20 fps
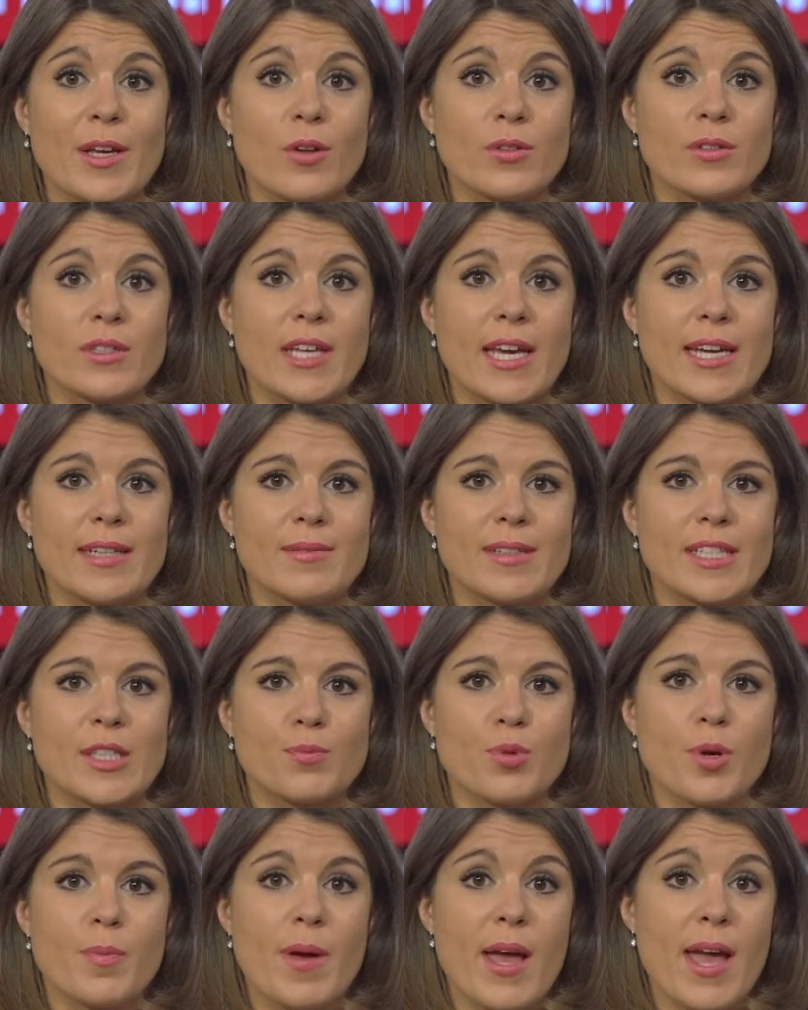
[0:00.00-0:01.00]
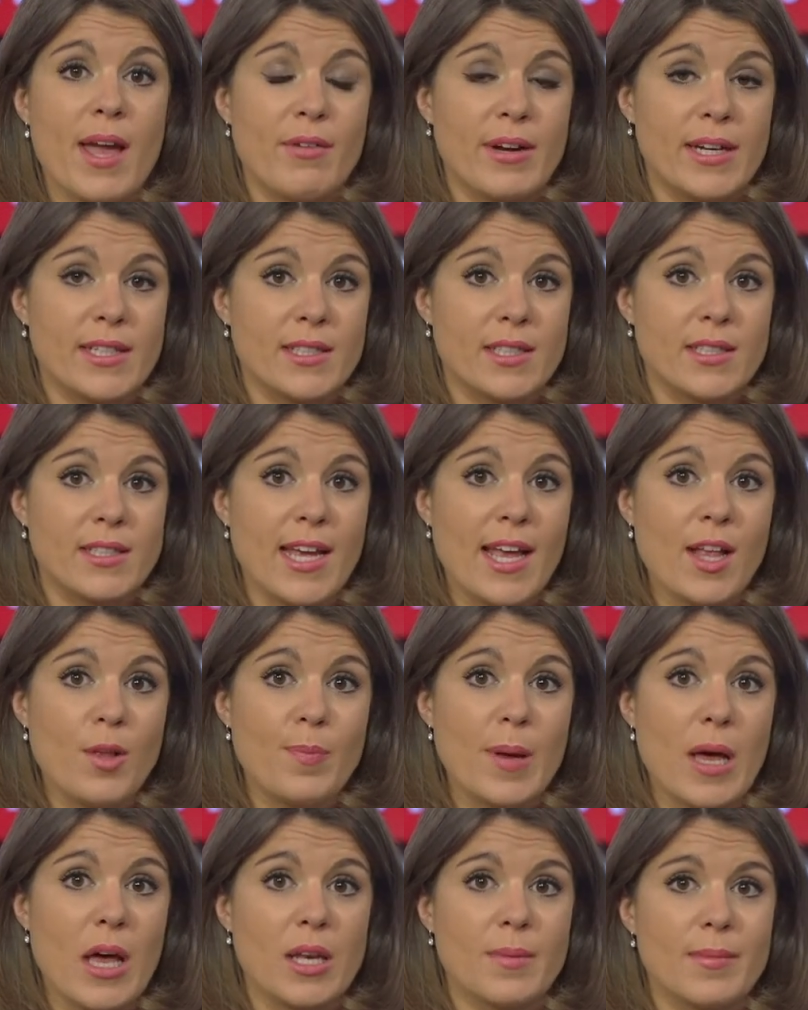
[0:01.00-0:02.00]
Conte is preparing to tell
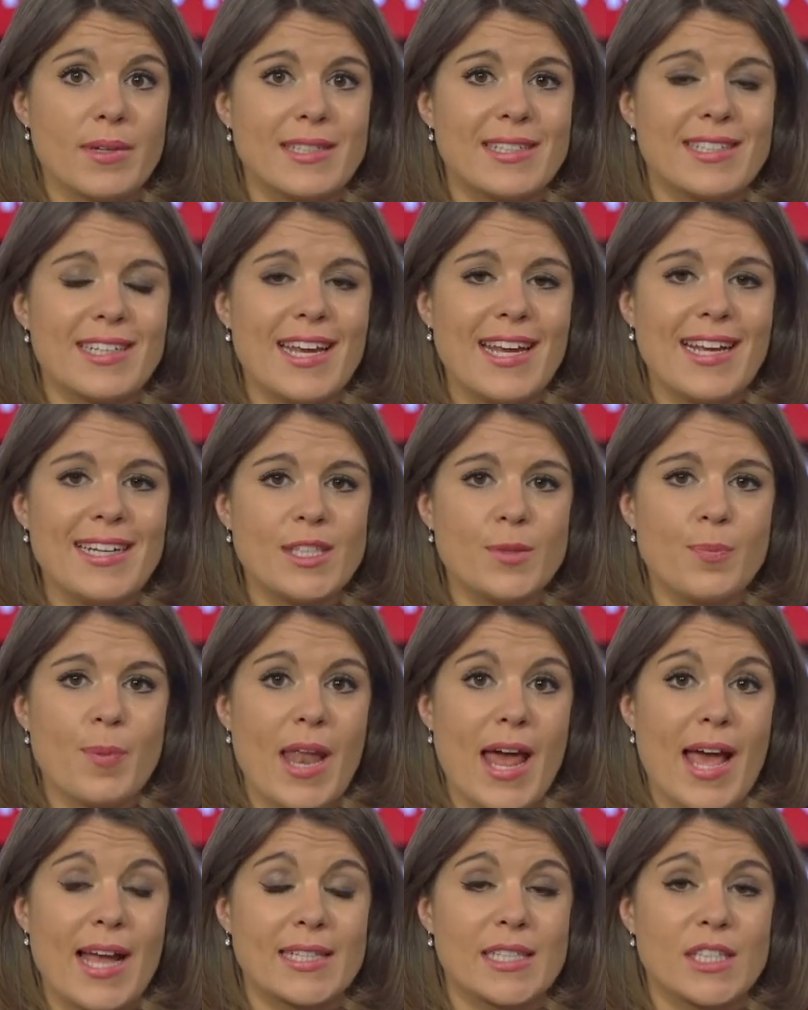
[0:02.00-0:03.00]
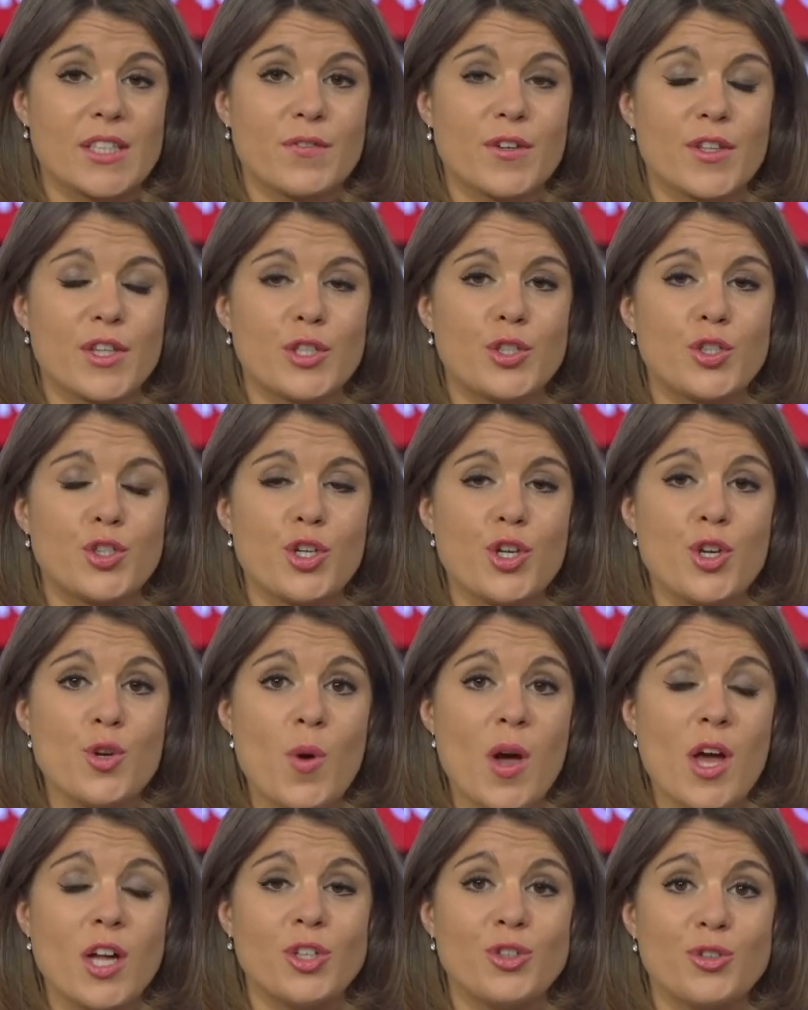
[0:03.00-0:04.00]
Parliament his plans for the
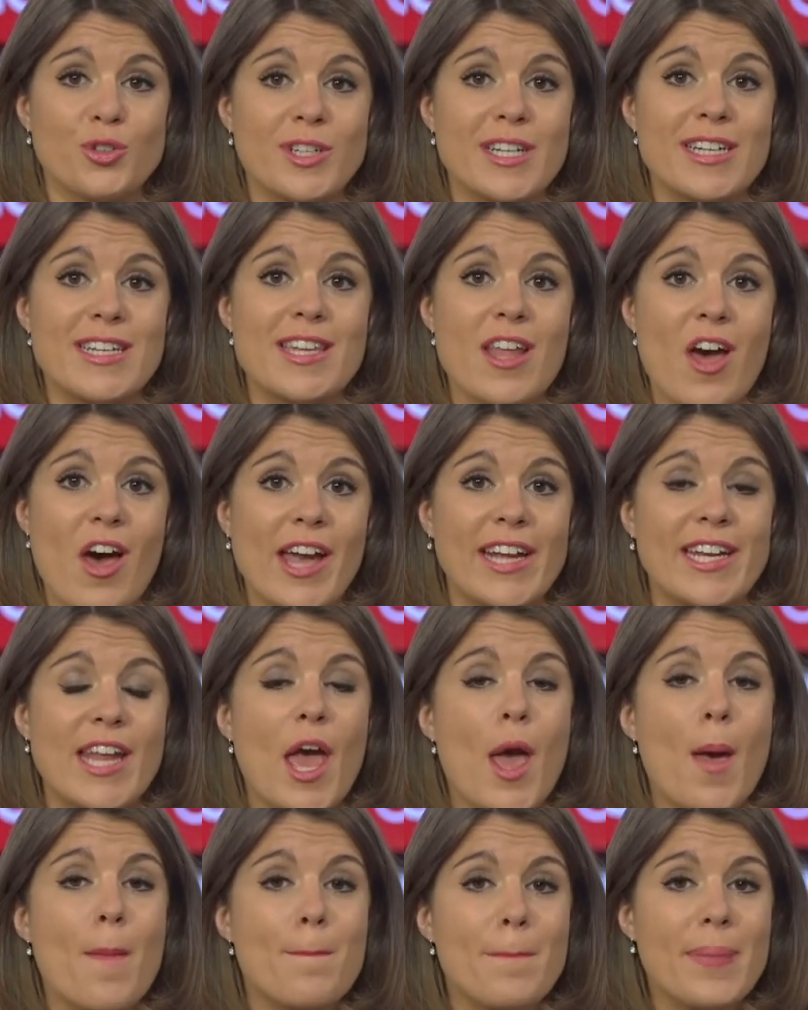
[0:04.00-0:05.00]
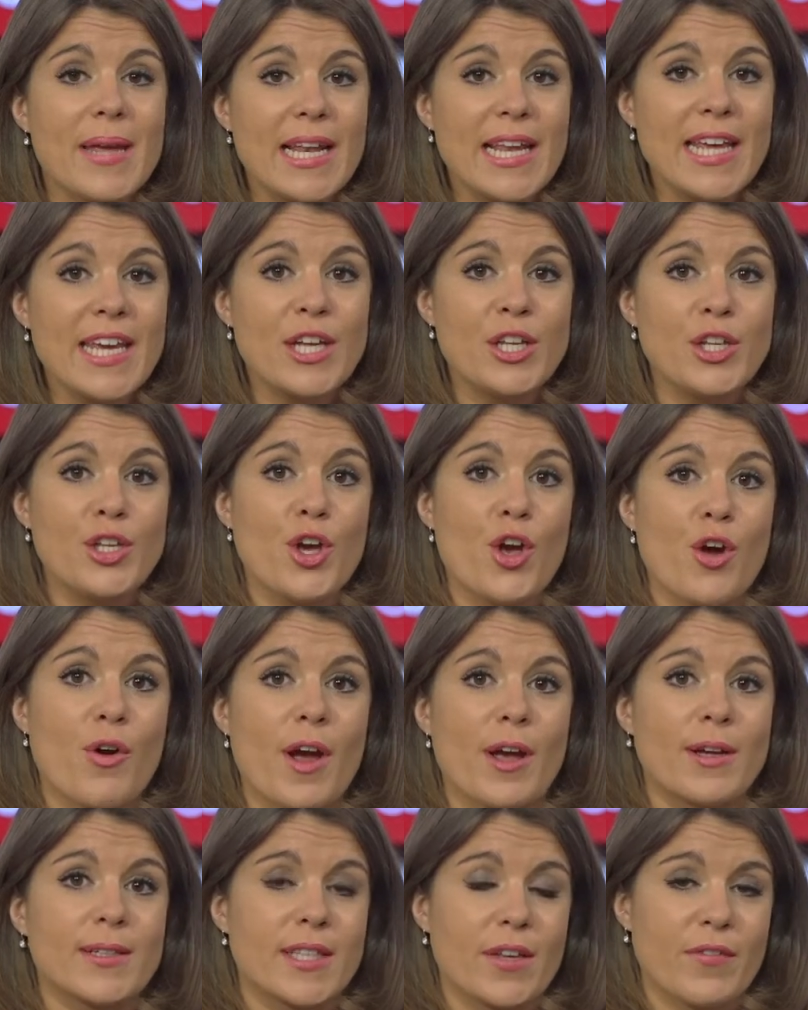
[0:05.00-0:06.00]
€209 billion
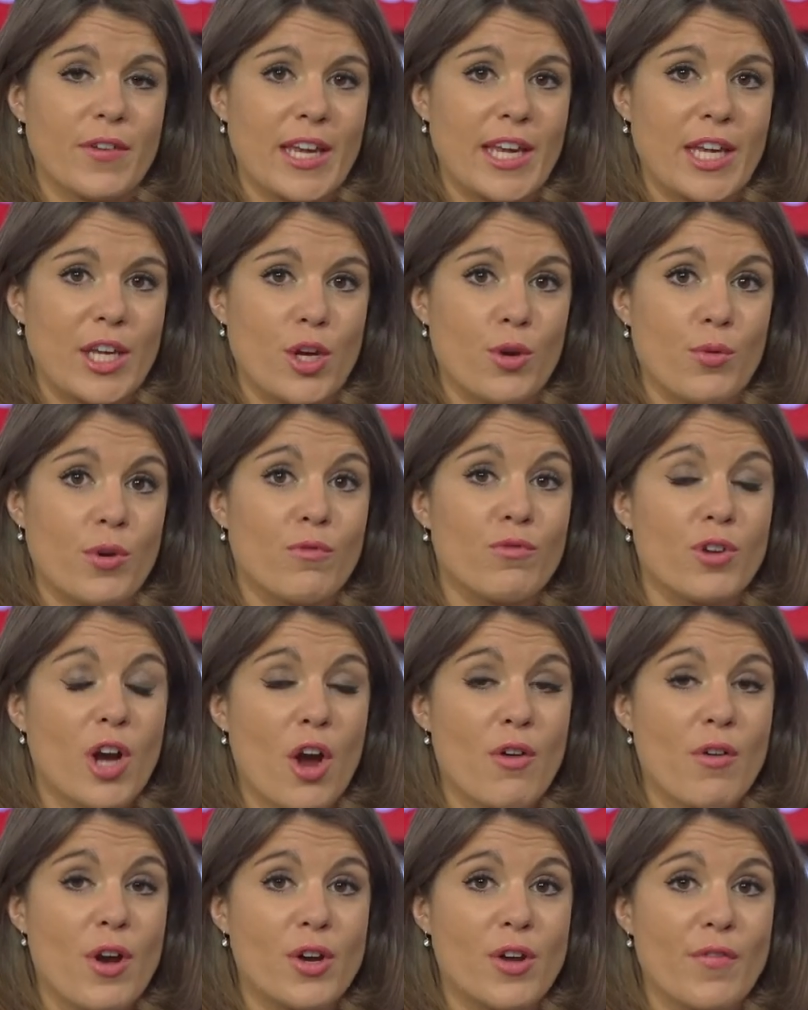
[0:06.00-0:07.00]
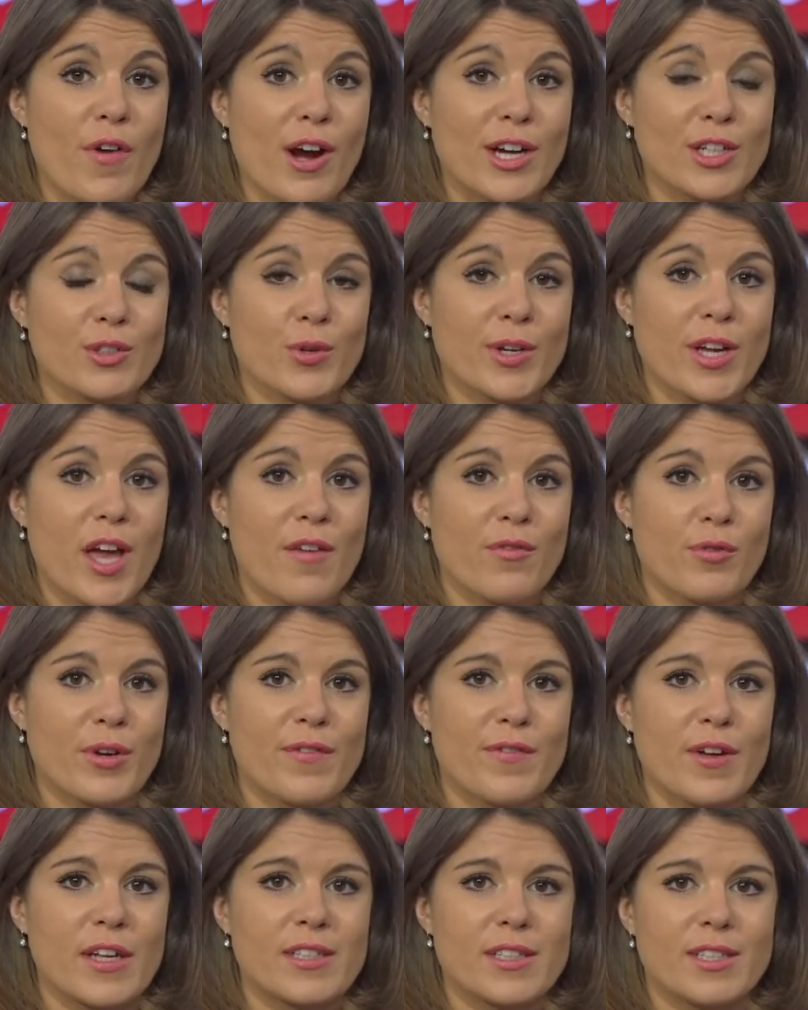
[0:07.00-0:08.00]
of EU coronavirus
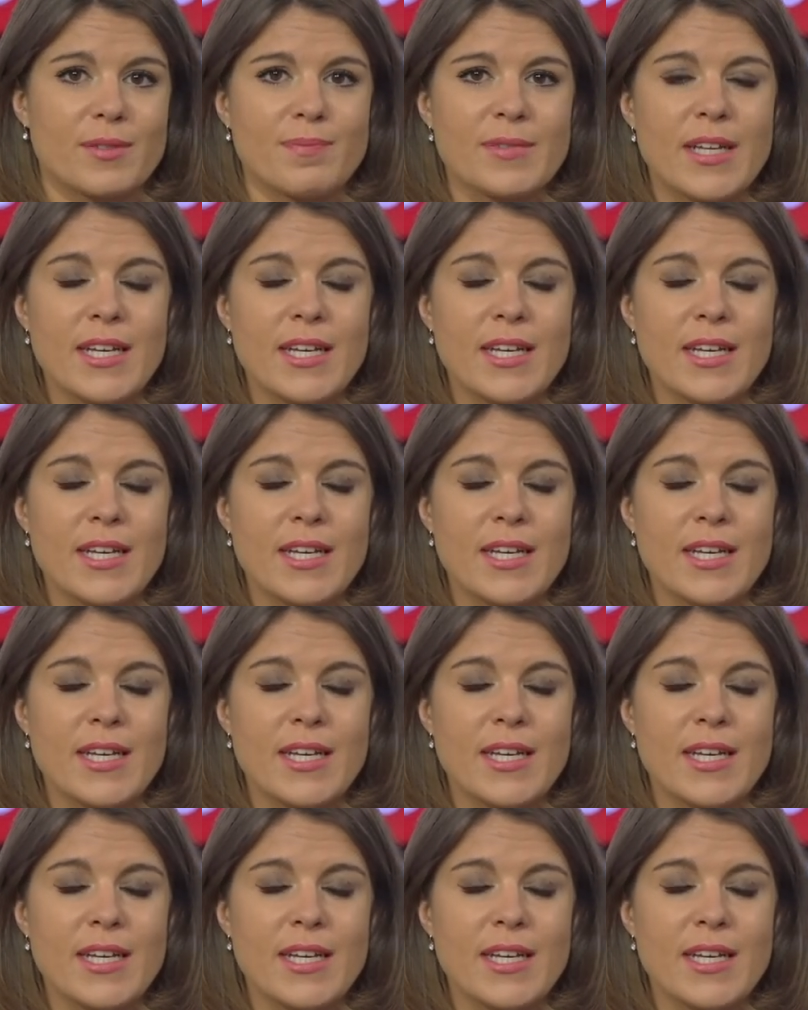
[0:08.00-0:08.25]
recovery fund.